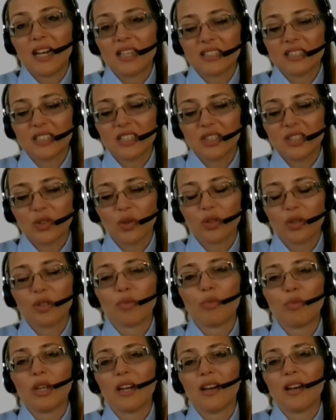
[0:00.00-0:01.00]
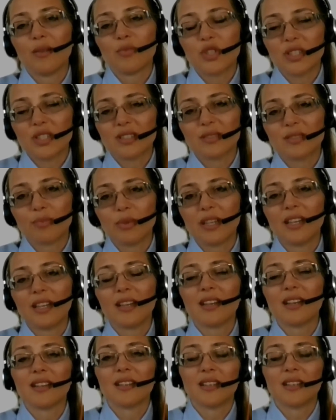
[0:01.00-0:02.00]
as is not me, I'm just
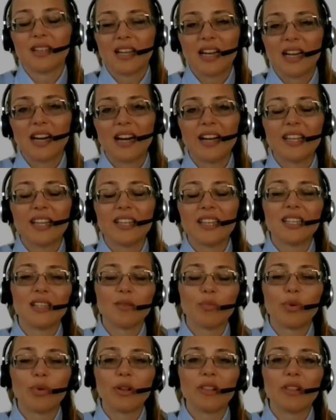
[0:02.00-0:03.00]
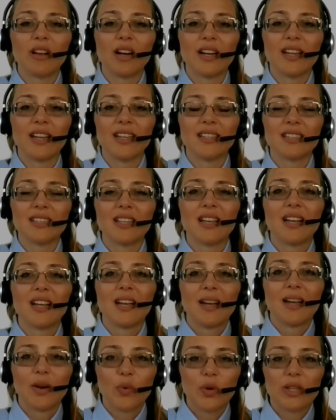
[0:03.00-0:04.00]
being kind and polite
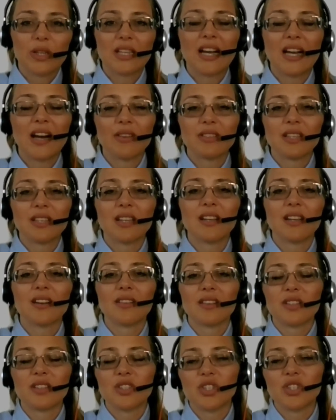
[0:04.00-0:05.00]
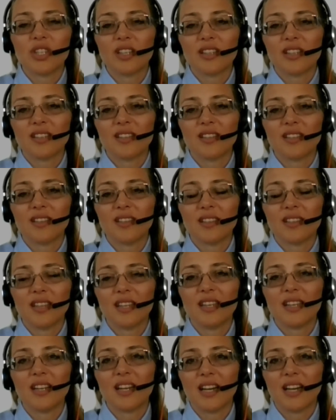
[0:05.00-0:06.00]
without encouraging uh,
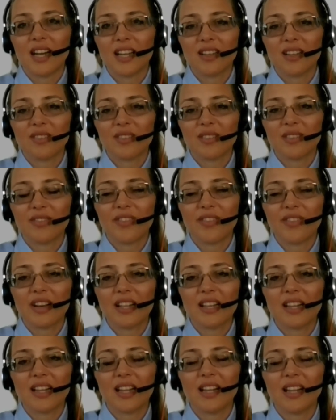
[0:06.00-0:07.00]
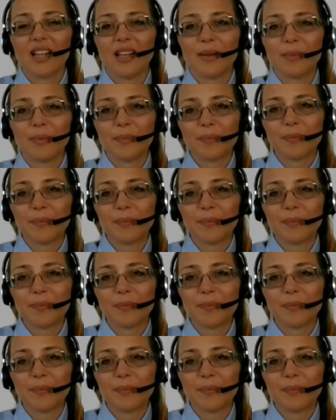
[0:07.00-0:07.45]
any kind of a friendly